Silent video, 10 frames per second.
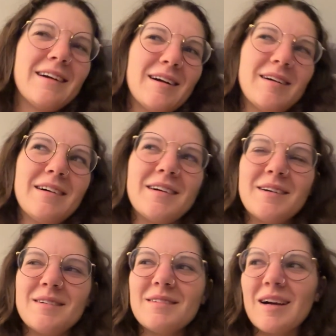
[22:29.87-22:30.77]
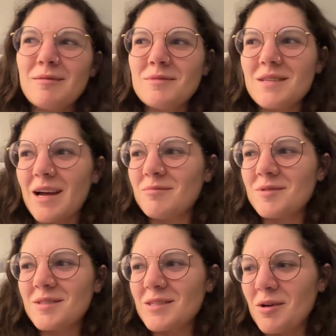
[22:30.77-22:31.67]
I'm
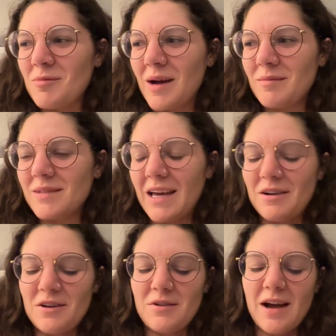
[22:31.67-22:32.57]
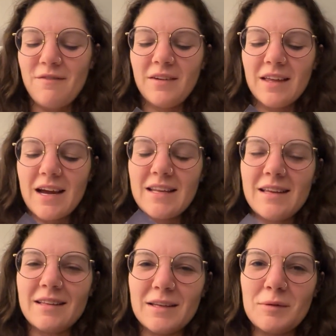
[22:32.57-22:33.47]
just so bummed. I don't know. I feel like I need
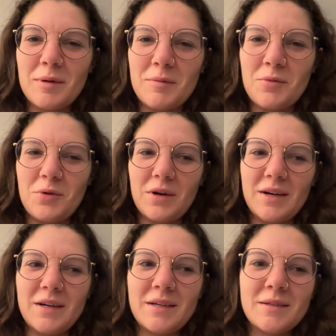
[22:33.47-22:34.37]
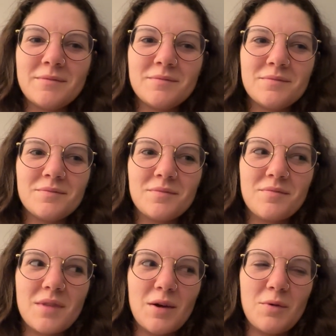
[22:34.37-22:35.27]
a little bit more
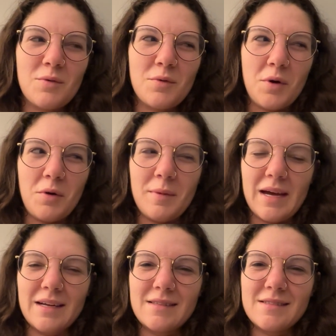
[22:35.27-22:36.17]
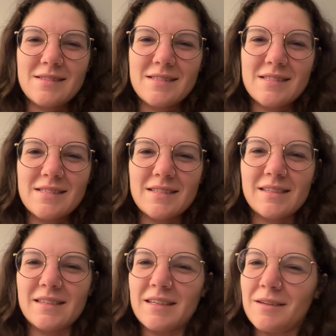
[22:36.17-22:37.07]
romance
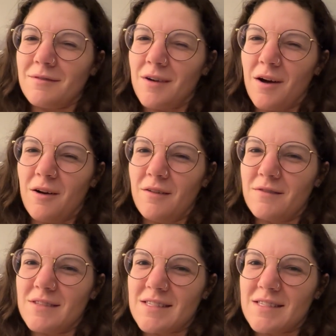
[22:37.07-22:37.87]
involved.